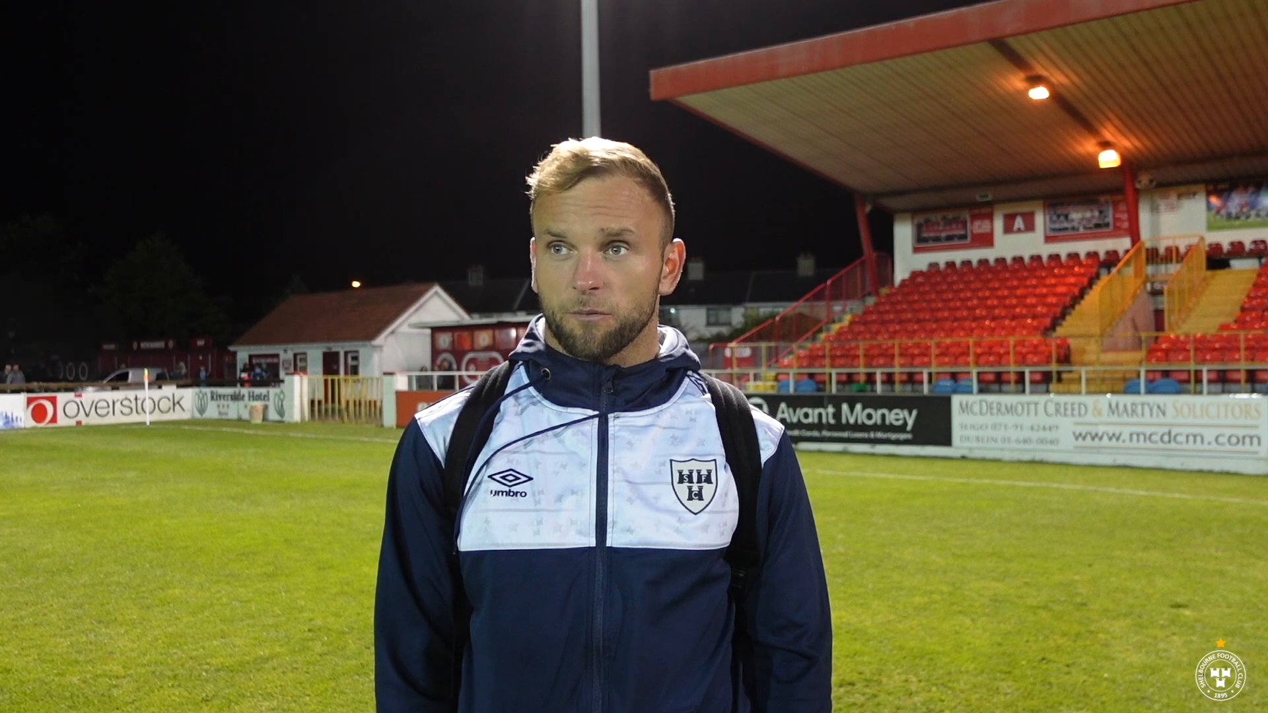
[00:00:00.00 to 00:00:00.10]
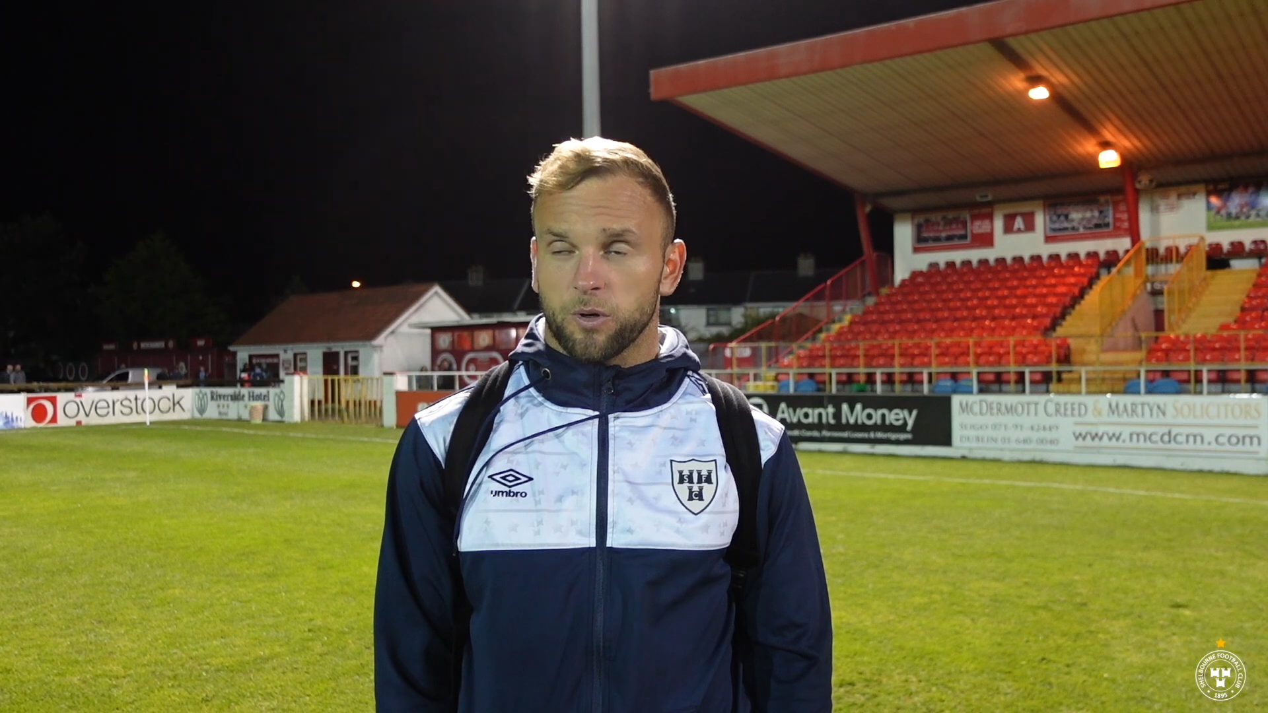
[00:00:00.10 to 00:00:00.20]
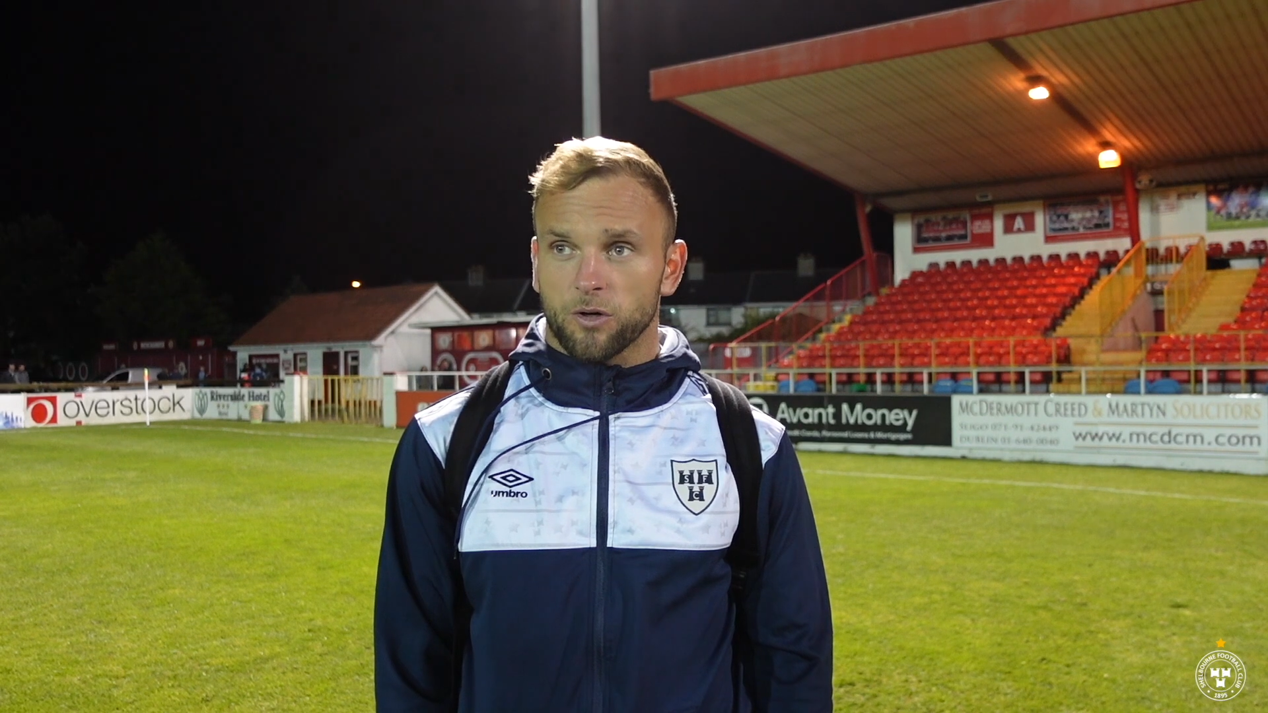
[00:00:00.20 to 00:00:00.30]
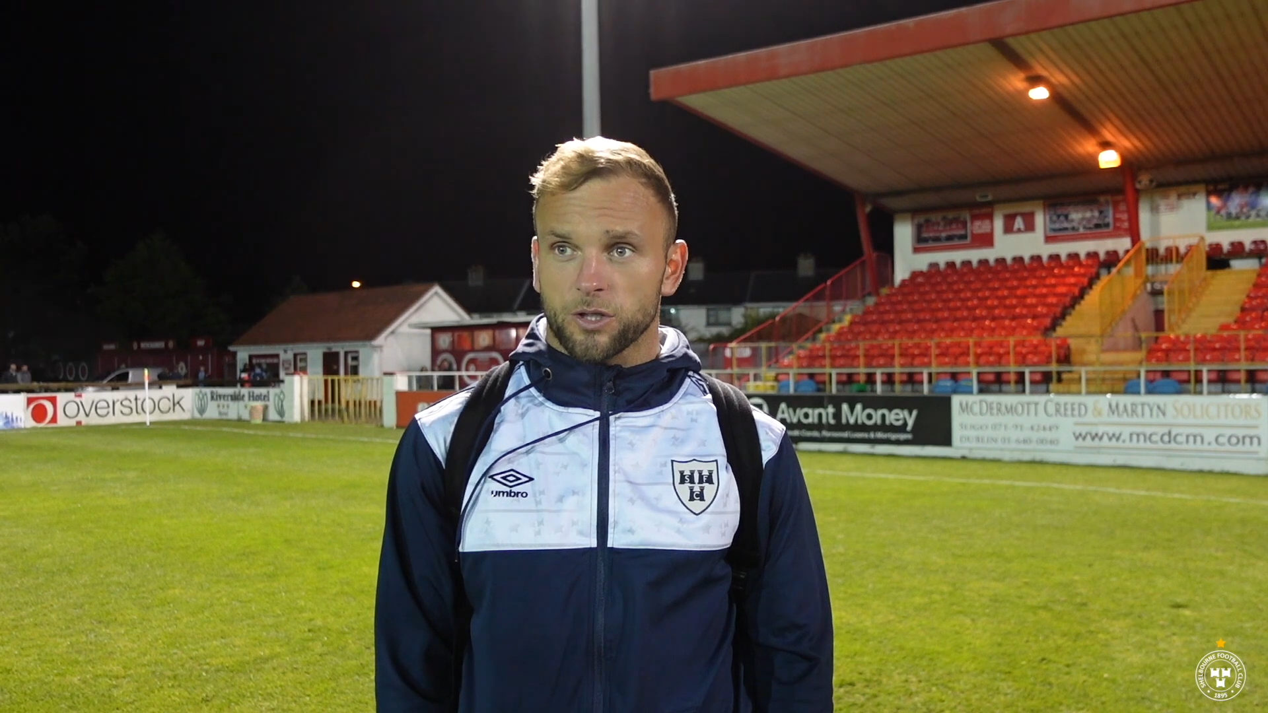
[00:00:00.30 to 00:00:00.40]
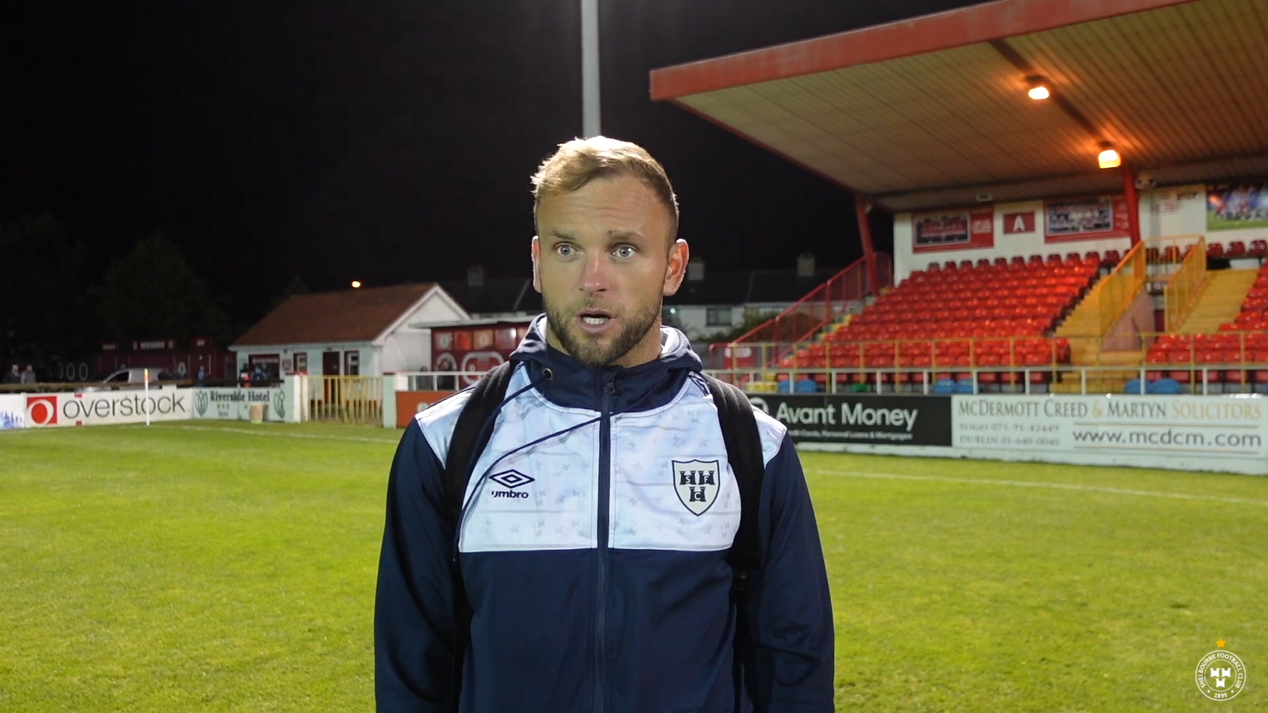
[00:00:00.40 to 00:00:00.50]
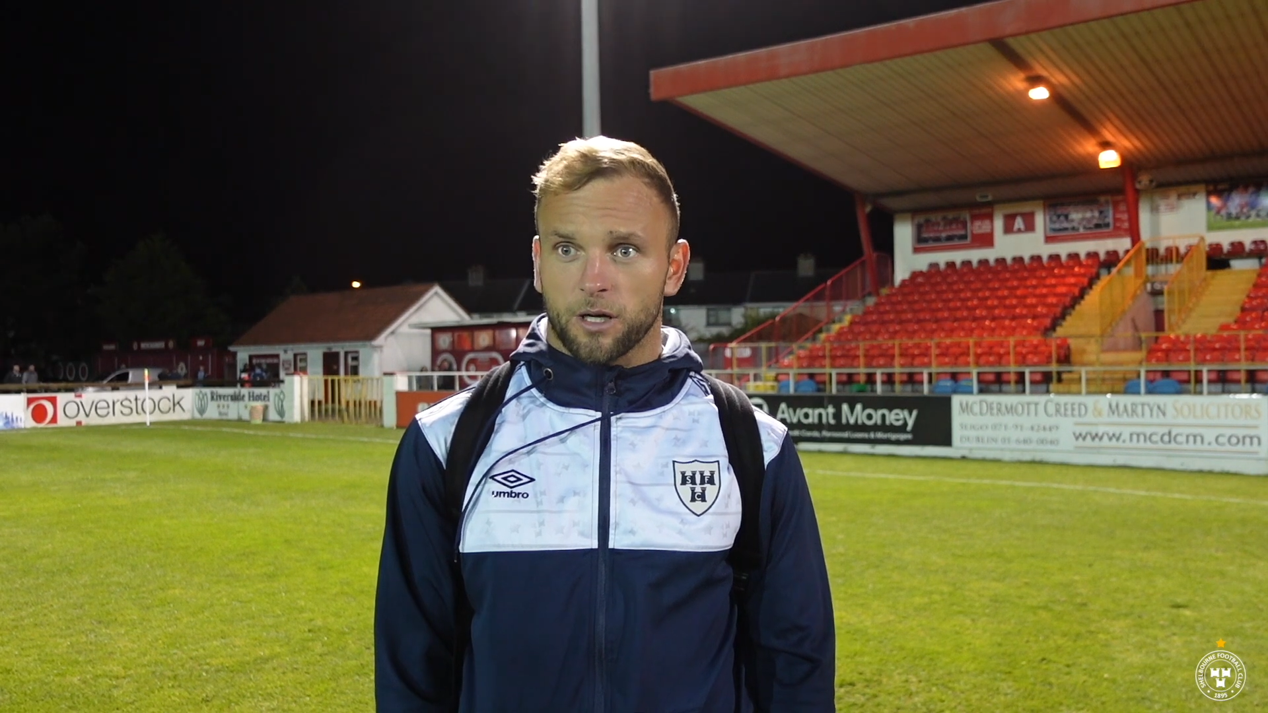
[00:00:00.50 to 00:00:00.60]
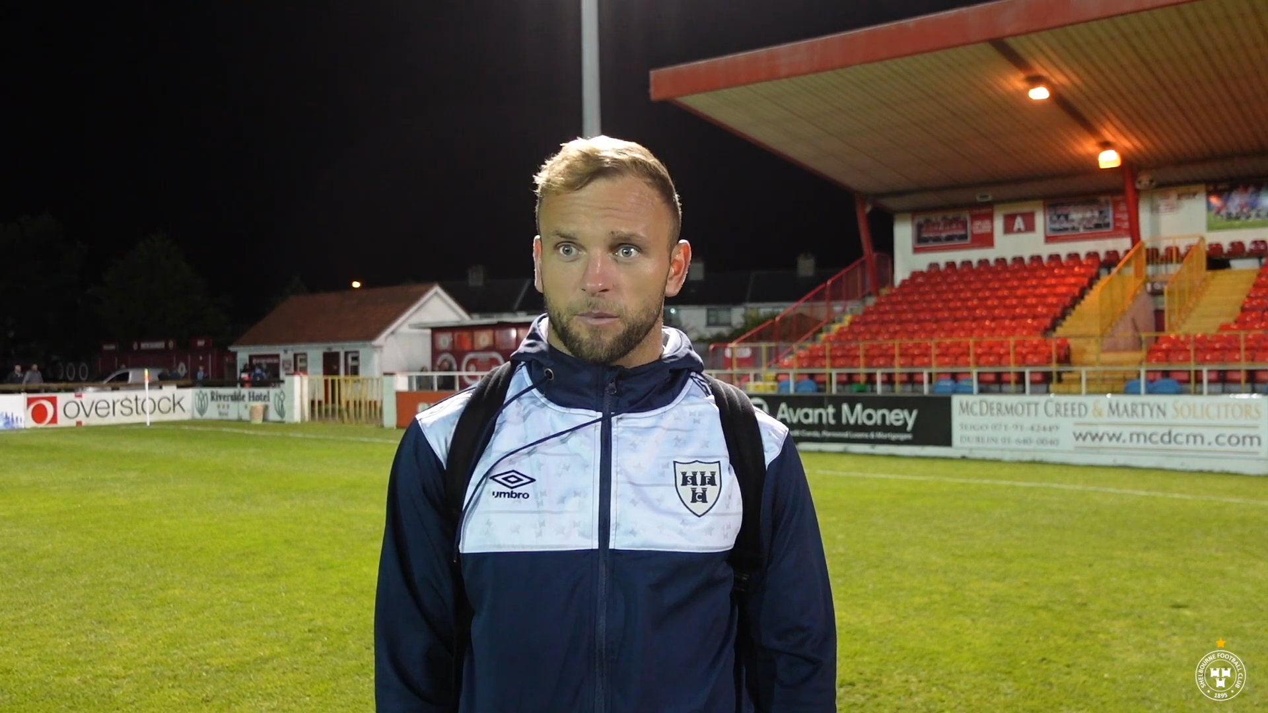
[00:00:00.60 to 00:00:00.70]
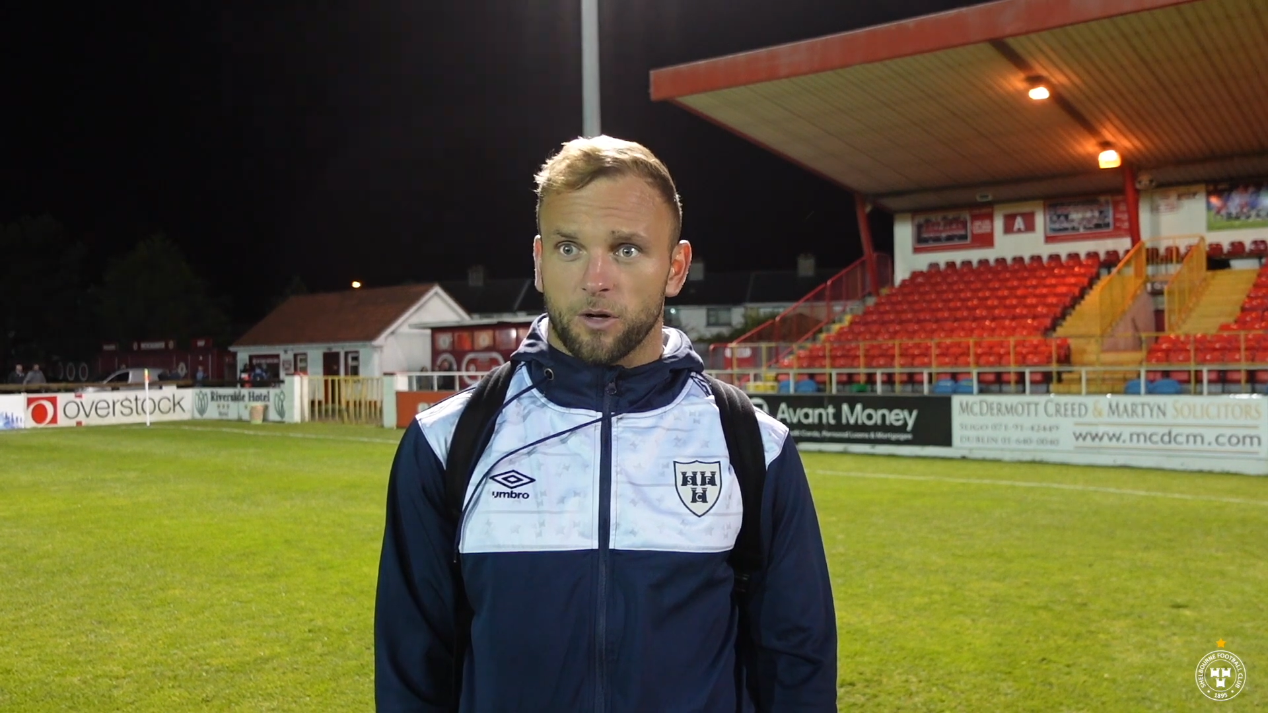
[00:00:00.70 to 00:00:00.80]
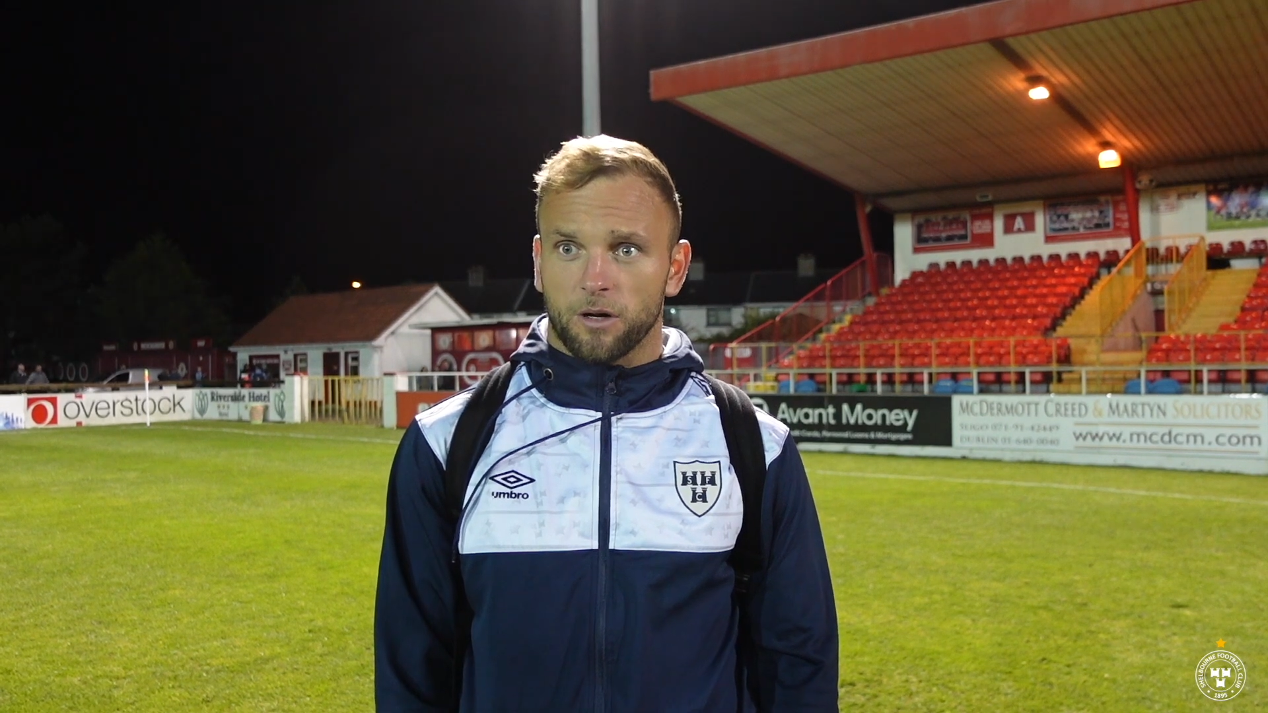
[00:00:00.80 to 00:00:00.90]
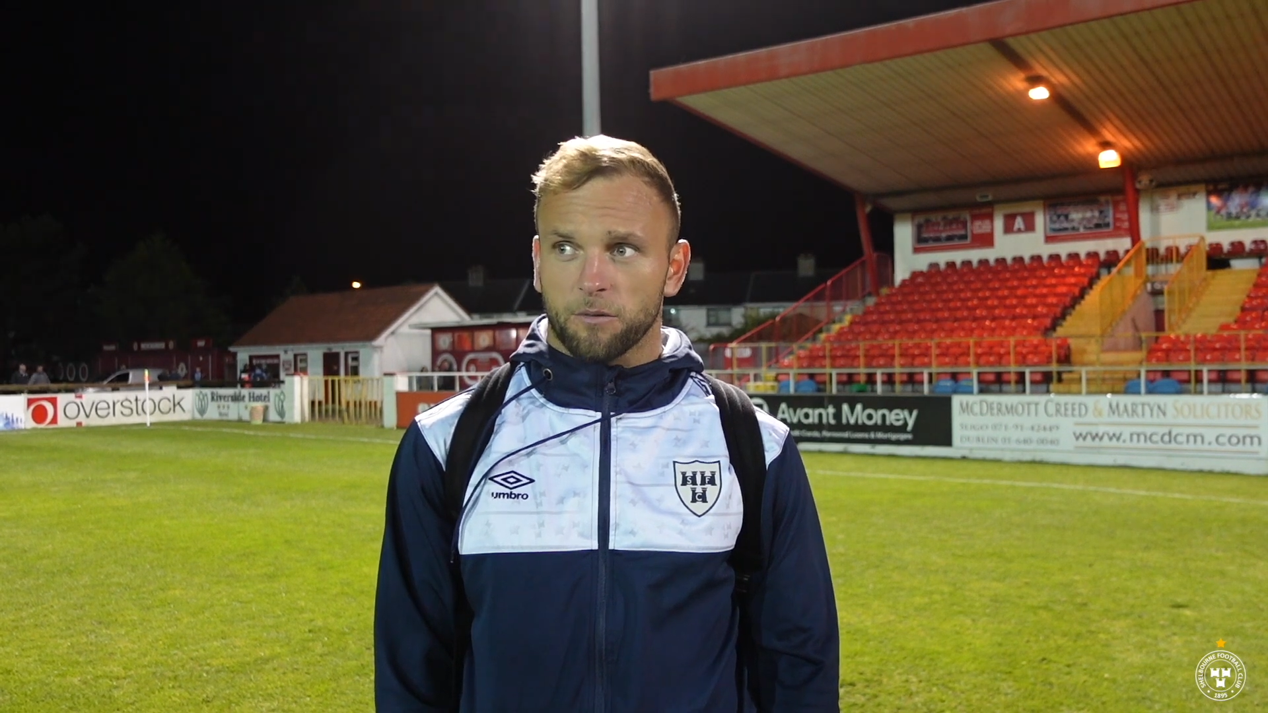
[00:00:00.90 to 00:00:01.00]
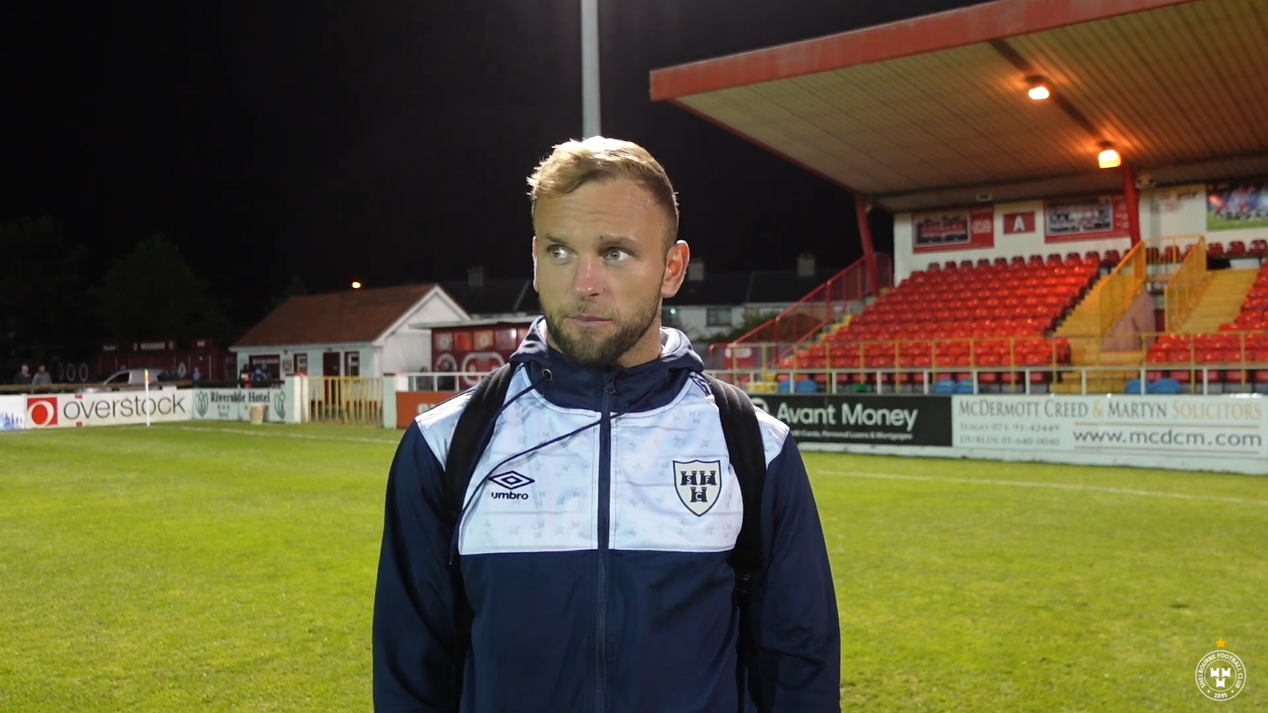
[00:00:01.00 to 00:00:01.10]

composure on the ball.